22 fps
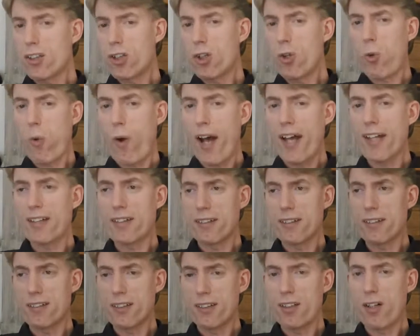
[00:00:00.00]
quite,
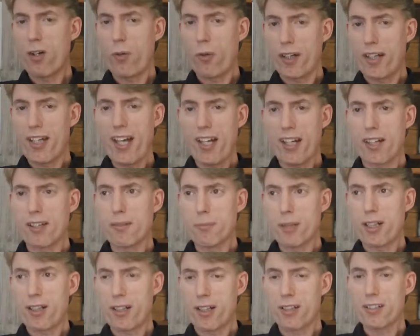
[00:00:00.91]
you know, get it
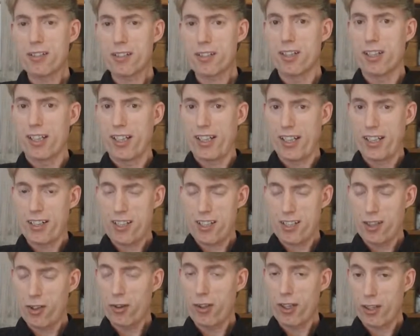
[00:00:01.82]
because he
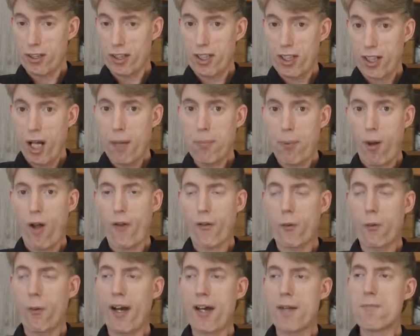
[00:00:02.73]
still didn't get up
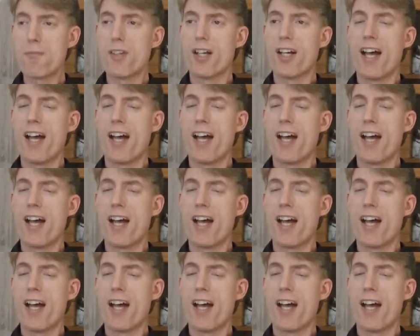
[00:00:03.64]
all the way.